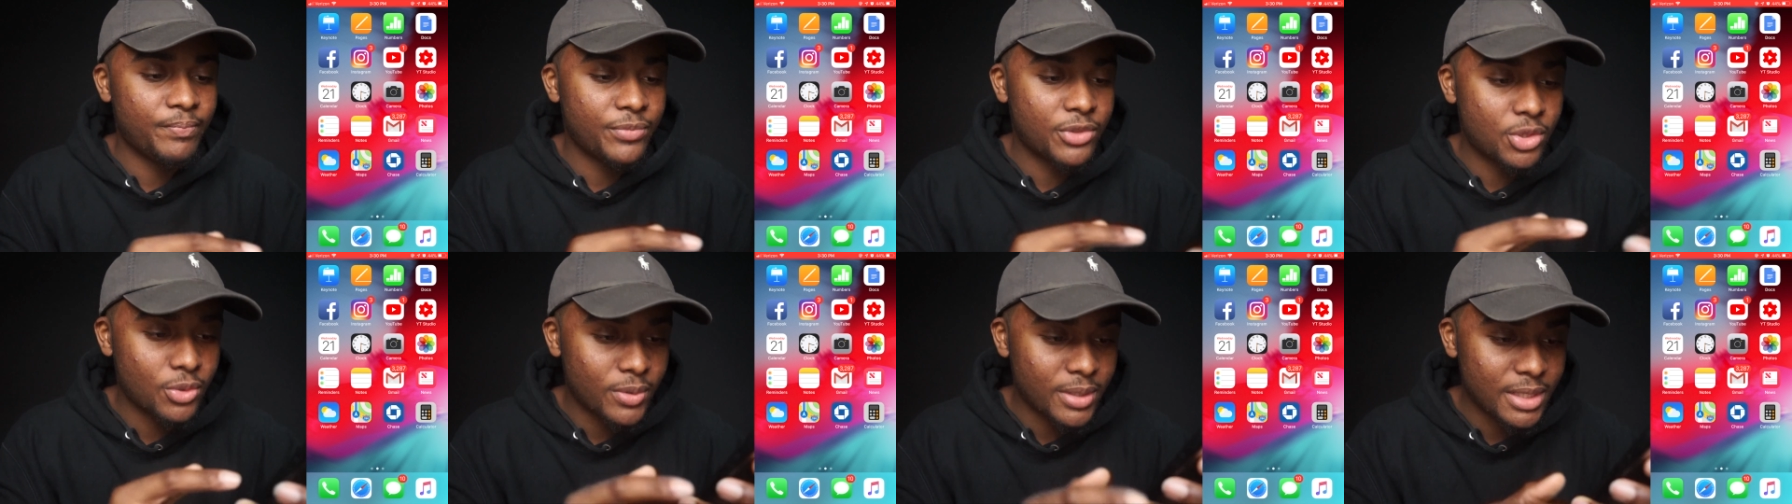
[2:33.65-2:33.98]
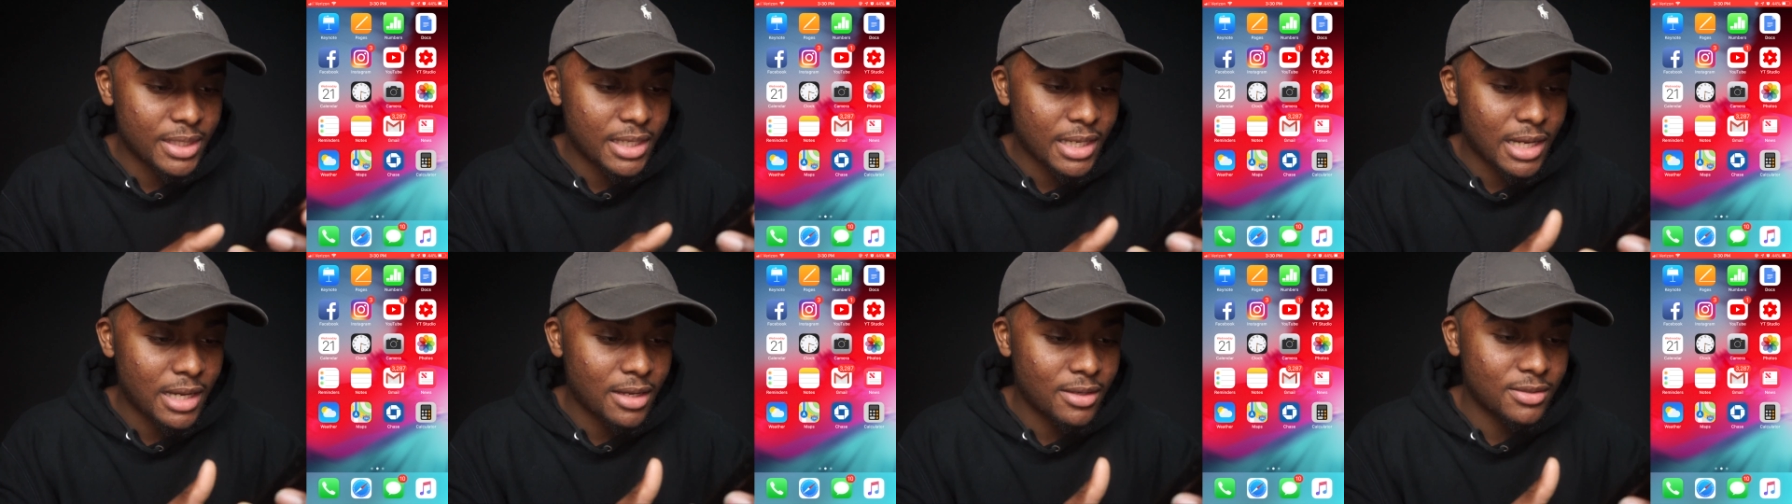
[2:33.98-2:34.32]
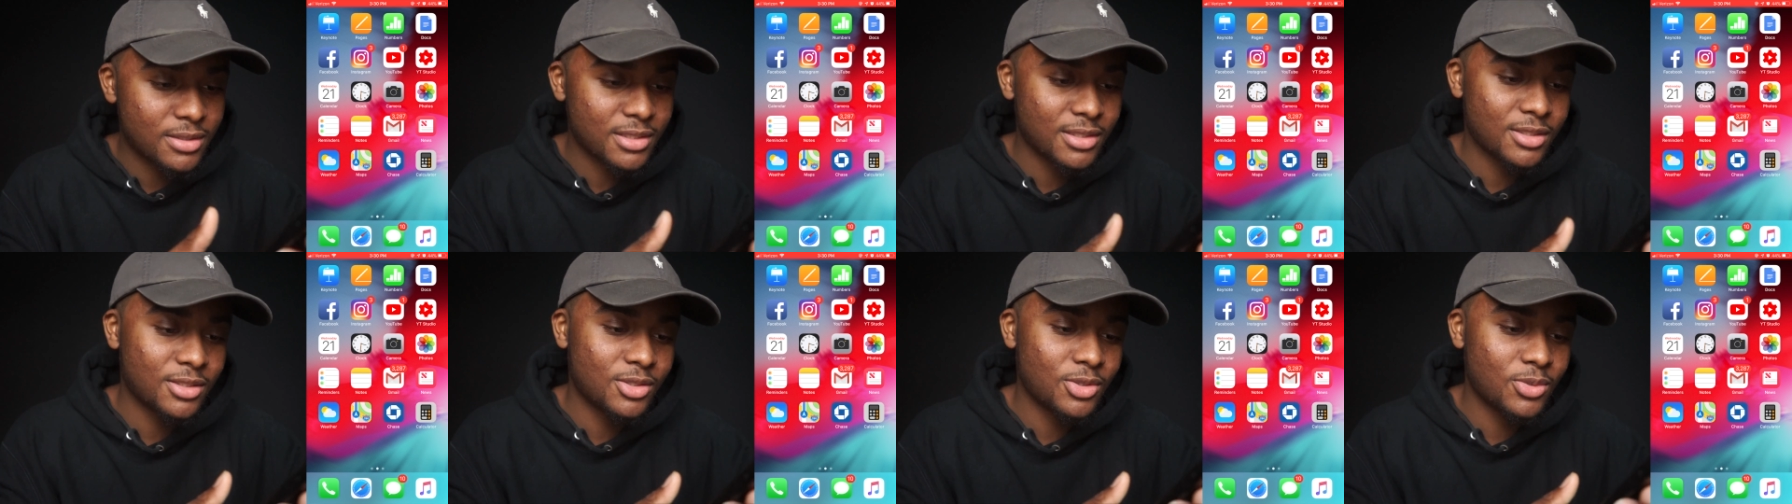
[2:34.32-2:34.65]

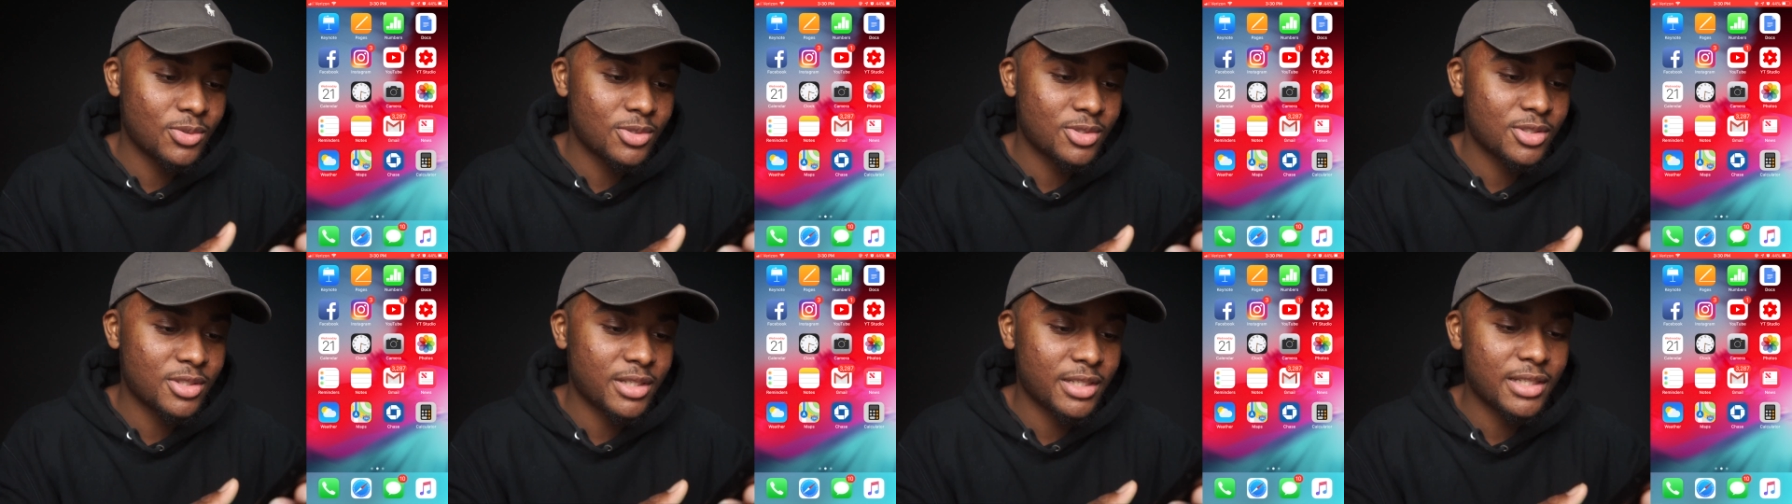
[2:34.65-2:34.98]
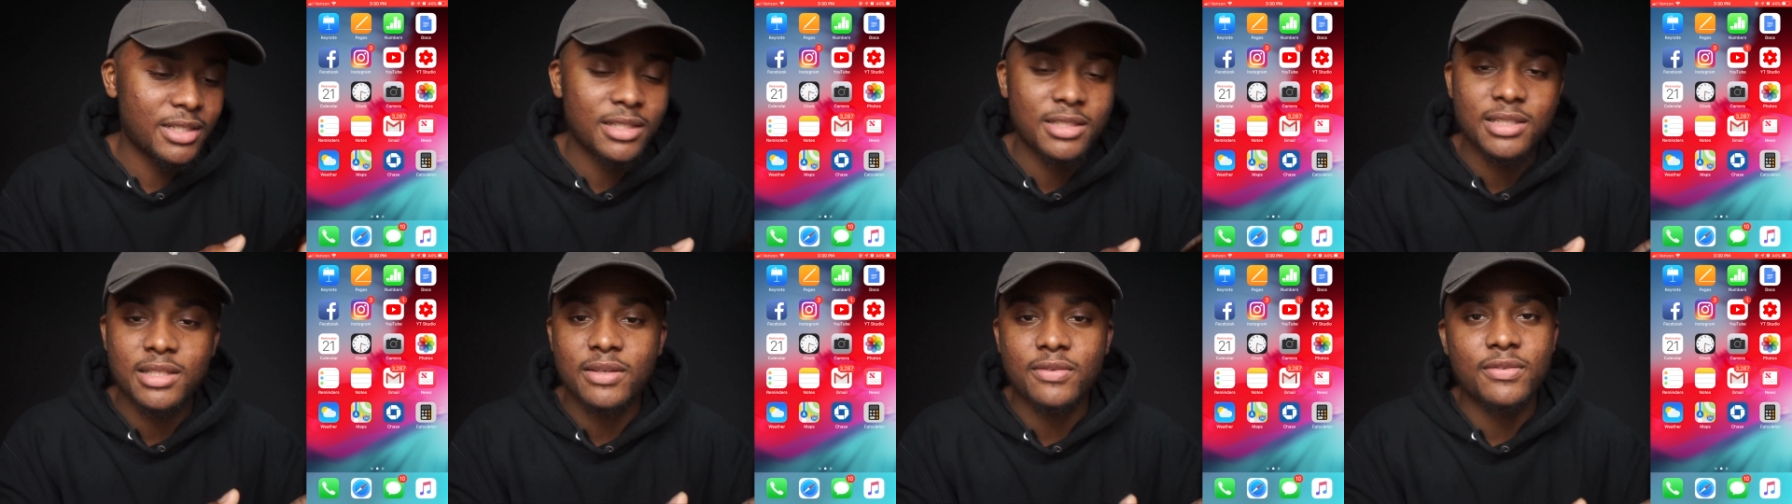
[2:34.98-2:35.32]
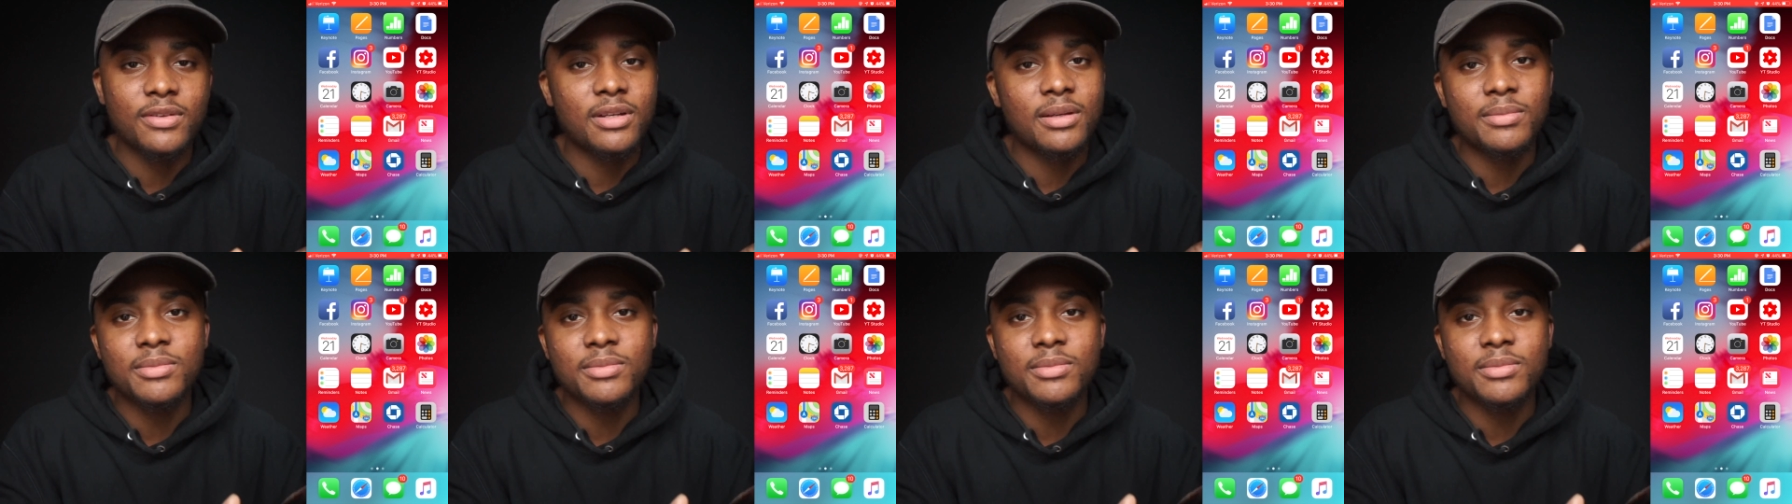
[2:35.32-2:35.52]
3,287,